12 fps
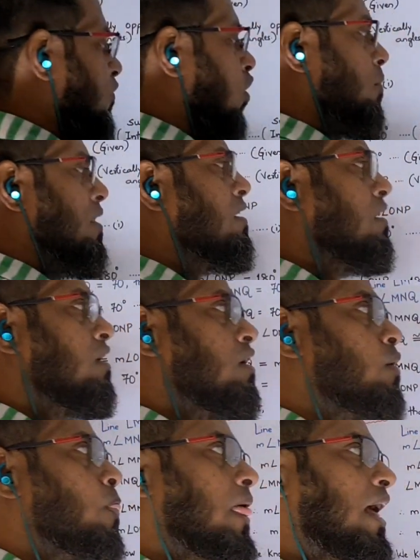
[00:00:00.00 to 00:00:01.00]
forming
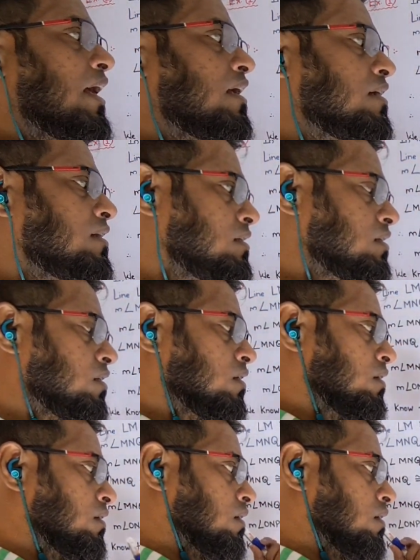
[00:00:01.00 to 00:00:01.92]
angles